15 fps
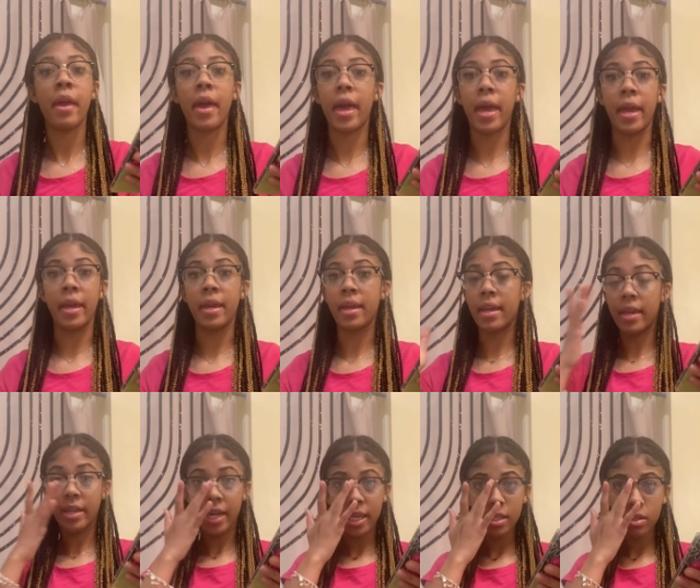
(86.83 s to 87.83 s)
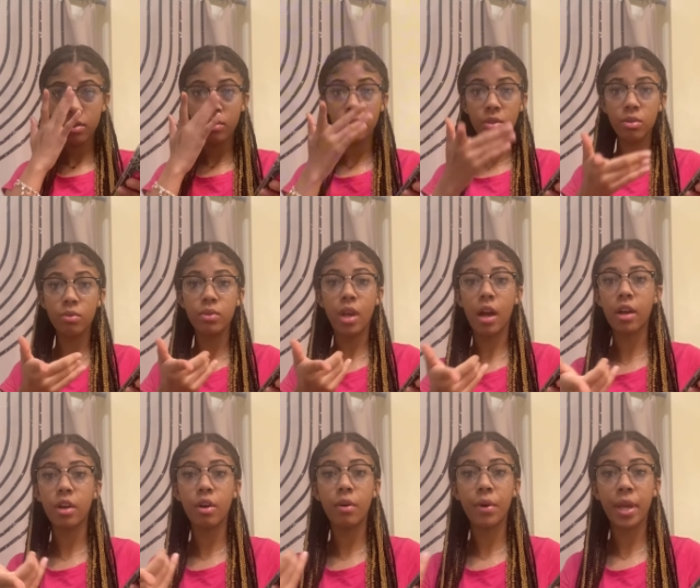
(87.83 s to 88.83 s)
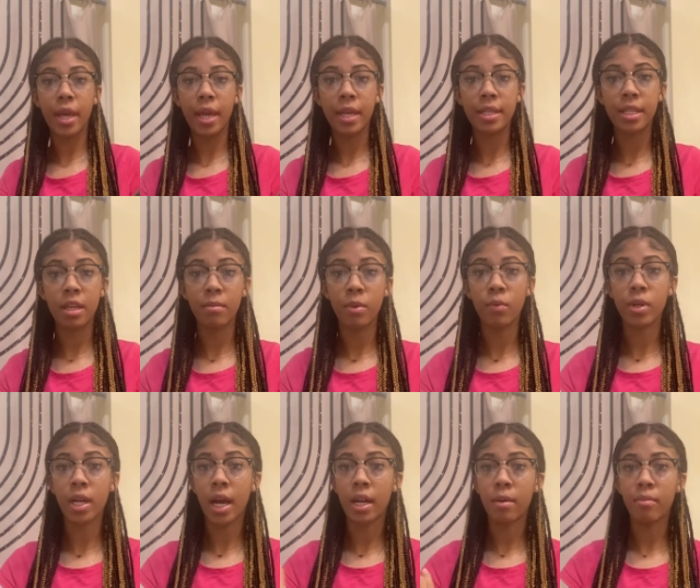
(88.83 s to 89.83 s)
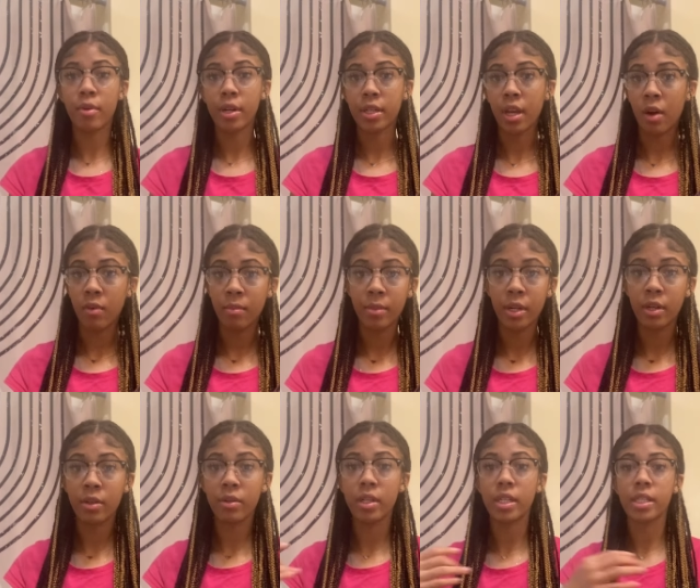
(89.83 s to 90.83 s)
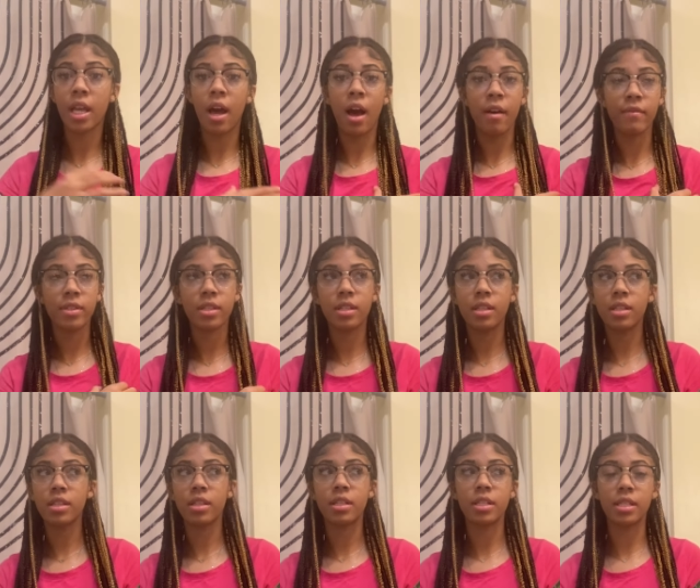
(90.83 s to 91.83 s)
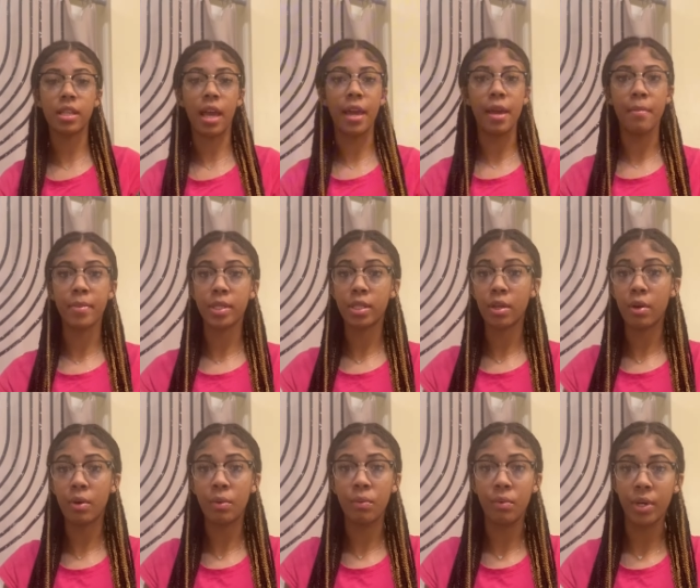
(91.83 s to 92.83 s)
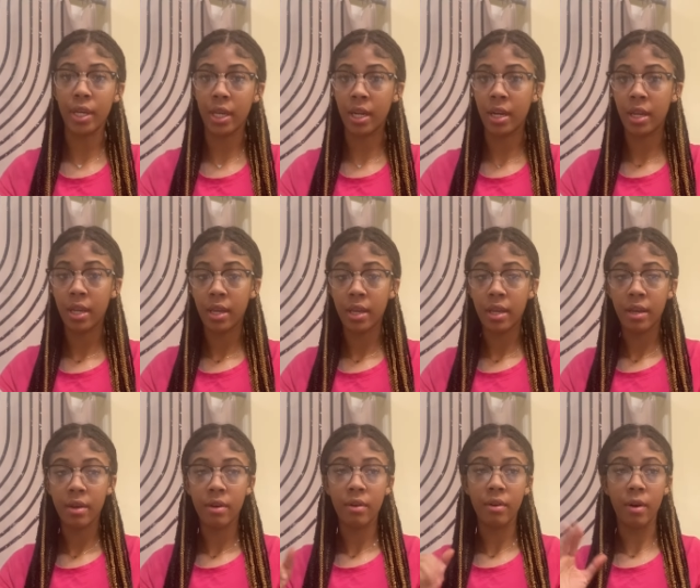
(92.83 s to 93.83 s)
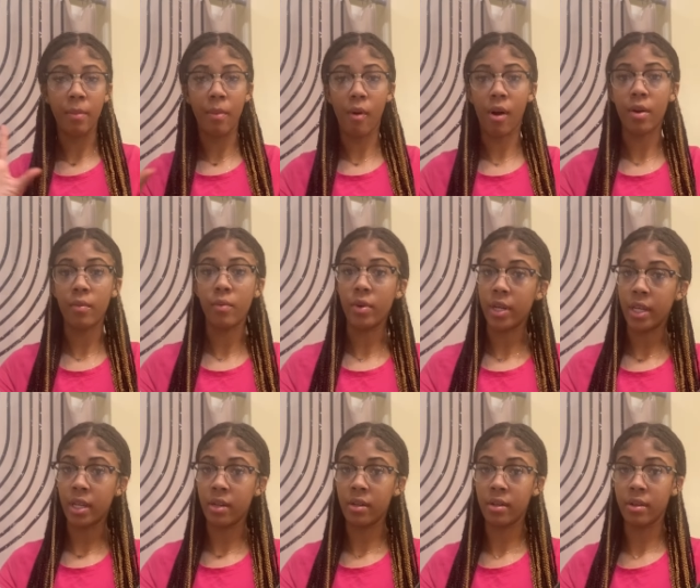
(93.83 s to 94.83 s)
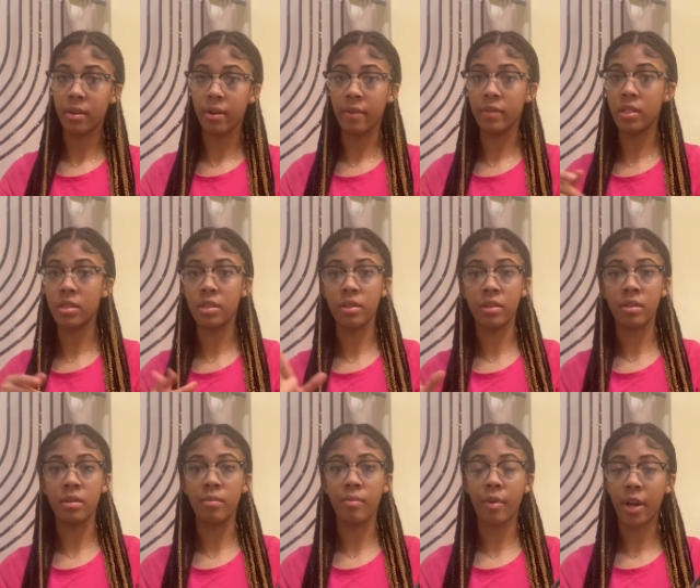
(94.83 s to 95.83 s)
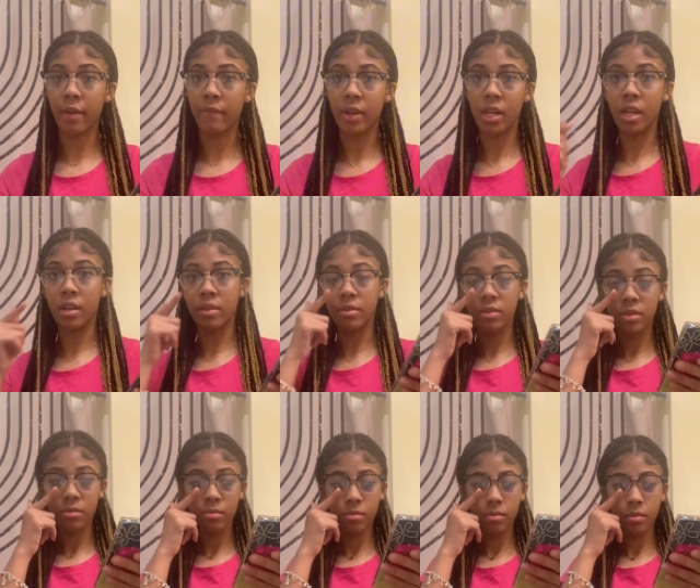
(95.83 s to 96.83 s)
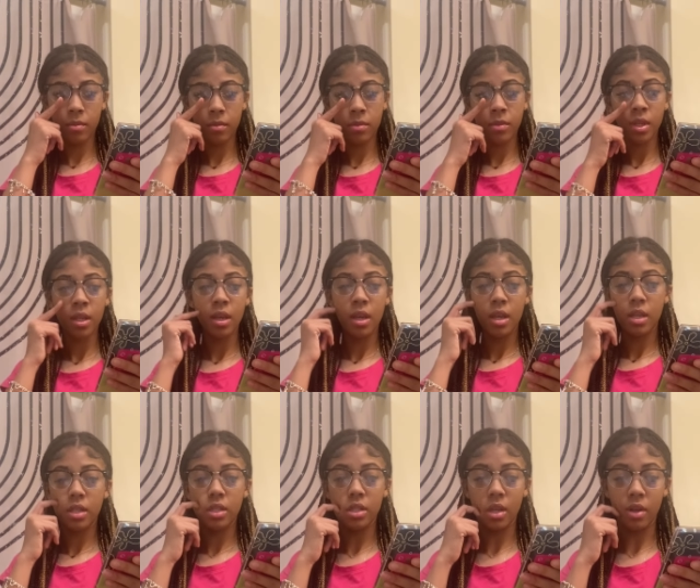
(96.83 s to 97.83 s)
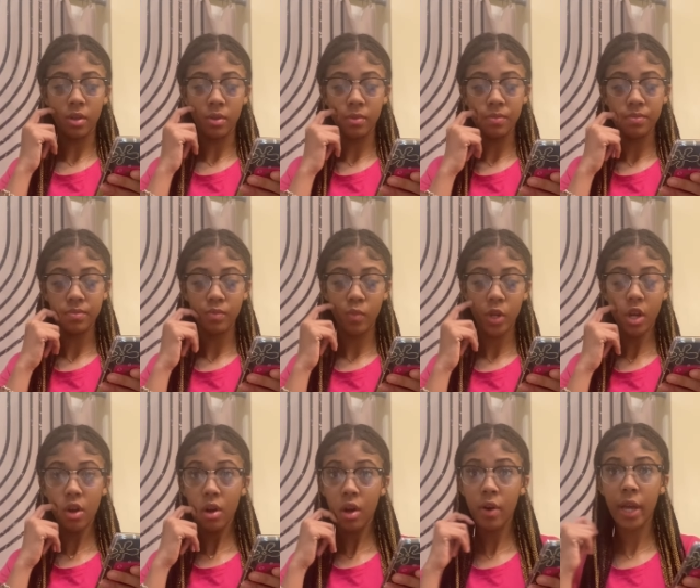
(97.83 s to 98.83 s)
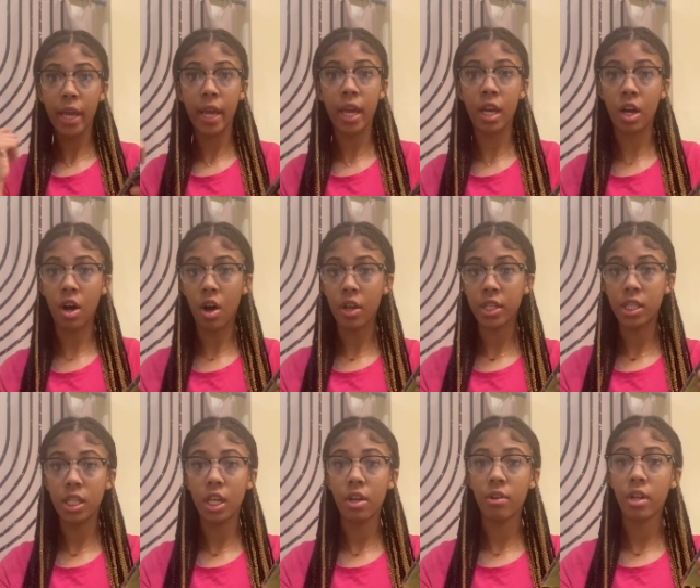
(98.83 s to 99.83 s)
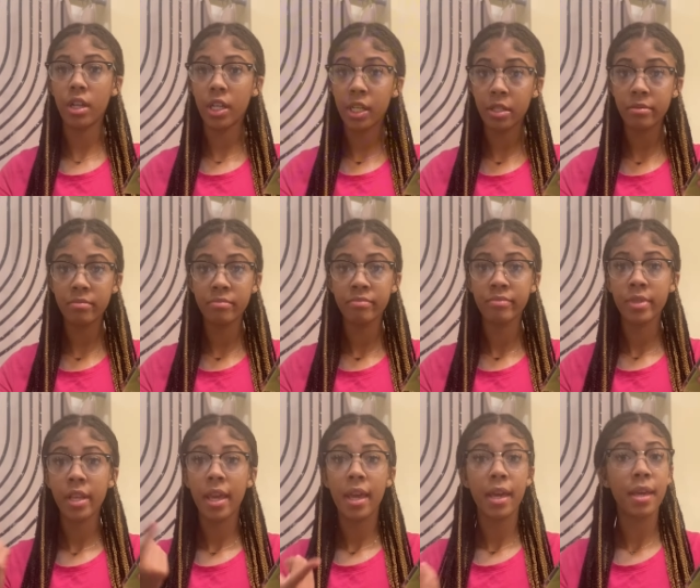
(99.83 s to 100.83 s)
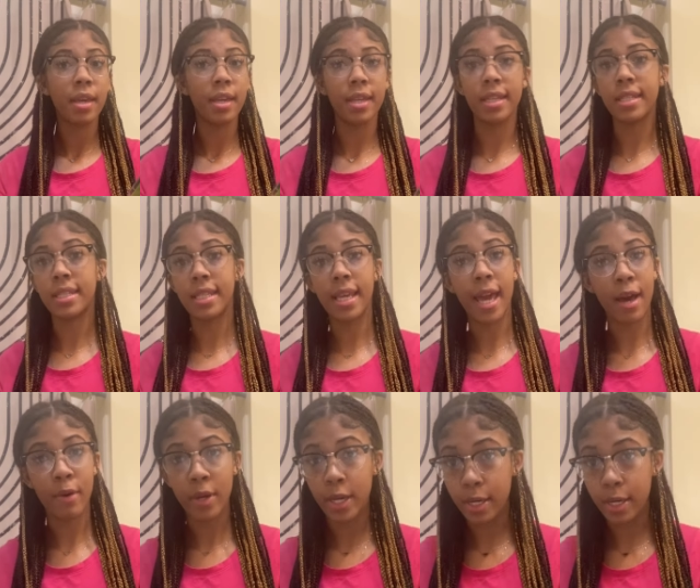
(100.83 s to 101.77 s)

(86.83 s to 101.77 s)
Hey, and that's cool too. Y'all can go ahead and tell me what kind of prank y'all want me to do because obviously this is just like episode one or part one of the little prank videos. So we're gonna go ahead and call Sierra up and see how it